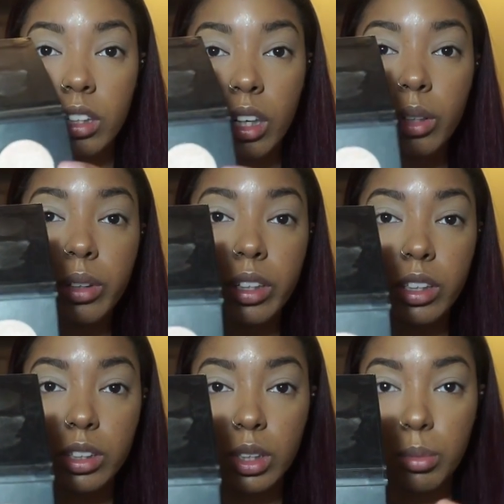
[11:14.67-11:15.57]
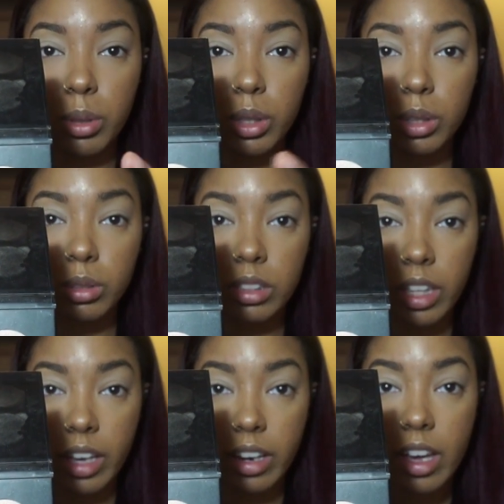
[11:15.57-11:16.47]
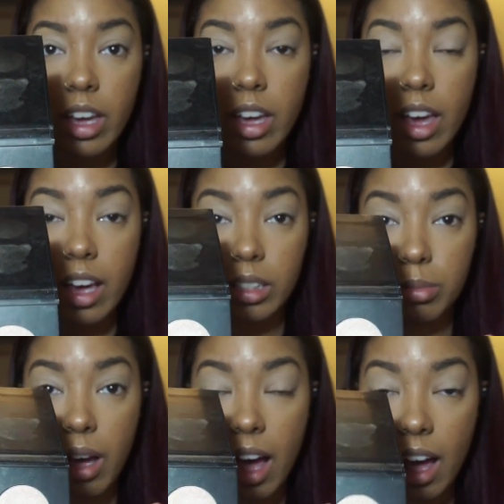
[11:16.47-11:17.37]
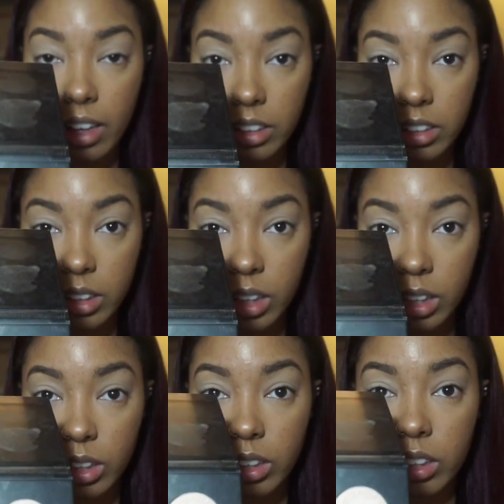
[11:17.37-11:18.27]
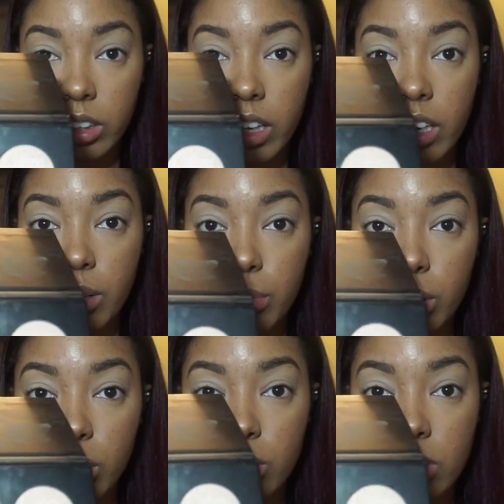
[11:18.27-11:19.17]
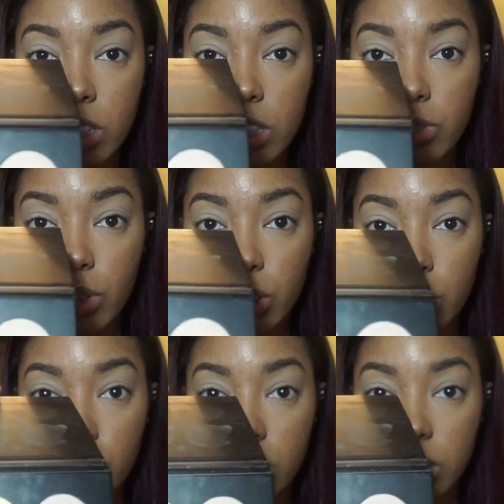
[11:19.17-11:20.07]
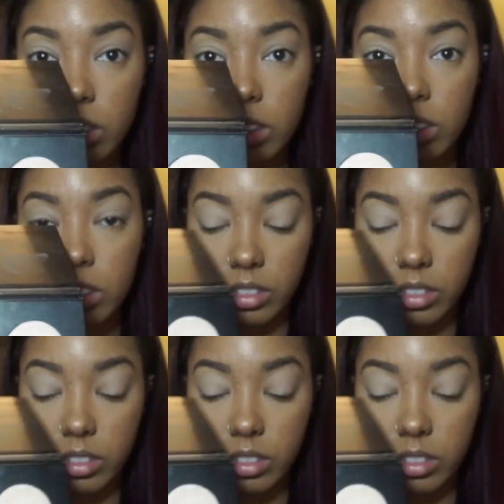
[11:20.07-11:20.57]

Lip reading: color in here, so I'm going to use that as my eyelid color, and I'm going to use these for the crease.